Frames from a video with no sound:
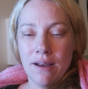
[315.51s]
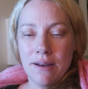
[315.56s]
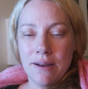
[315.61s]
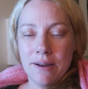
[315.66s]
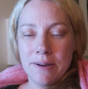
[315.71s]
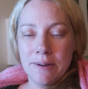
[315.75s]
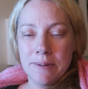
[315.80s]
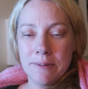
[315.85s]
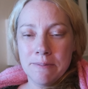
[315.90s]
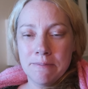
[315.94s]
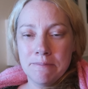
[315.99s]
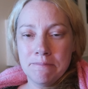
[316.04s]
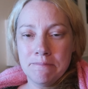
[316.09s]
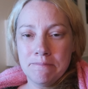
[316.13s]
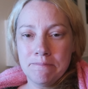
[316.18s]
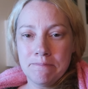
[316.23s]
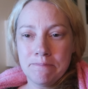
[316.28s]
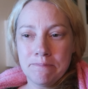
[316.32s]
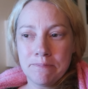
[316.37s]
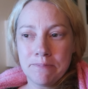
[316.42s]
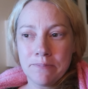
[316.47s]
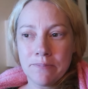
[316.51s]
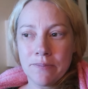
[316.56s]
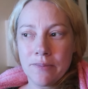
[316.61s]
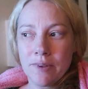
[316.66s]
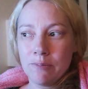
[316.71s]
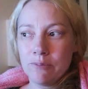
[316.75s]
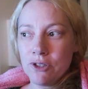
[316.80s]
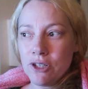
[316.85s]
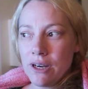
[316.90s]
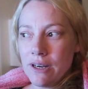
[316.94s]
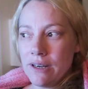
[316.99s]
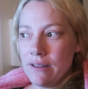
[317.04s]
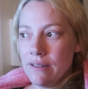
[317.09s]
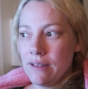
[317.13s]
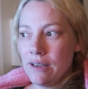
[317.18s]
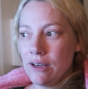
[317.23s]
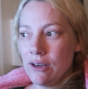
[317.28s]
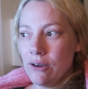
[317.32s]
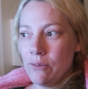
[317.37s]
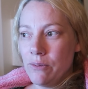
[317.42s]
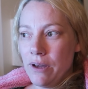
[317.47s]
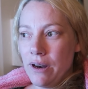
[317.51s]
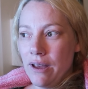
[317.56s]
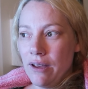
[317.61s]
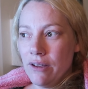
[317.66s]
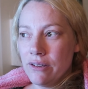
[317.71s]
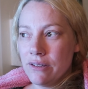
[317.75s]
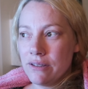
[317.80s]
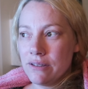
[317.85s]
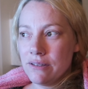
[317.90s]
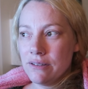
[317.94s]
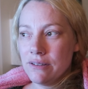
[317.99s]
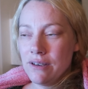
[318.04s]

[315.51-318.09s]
I'm trying to think what else.